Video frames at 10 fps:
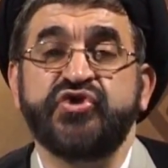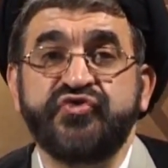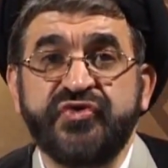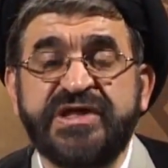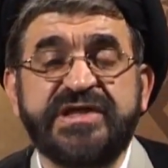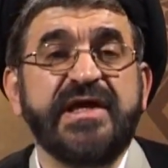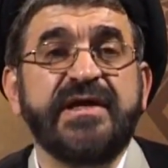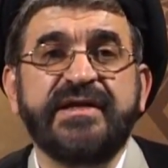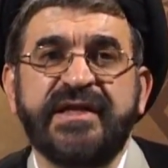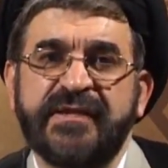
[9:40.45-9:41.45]
to
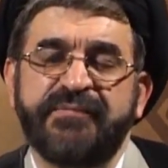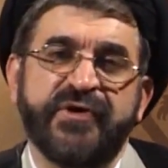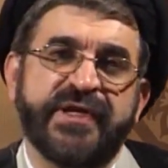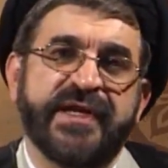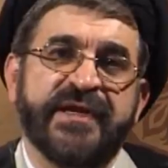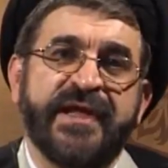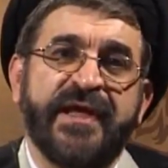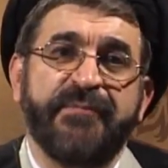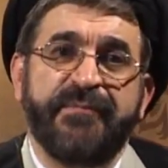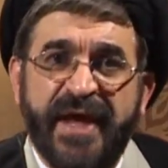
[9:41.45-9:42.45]
return this person
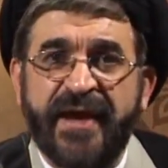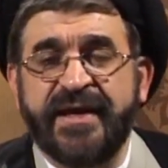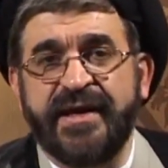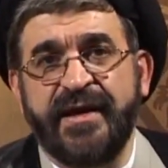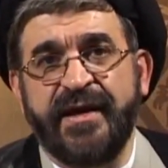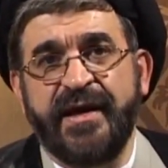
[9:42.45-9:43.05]
back.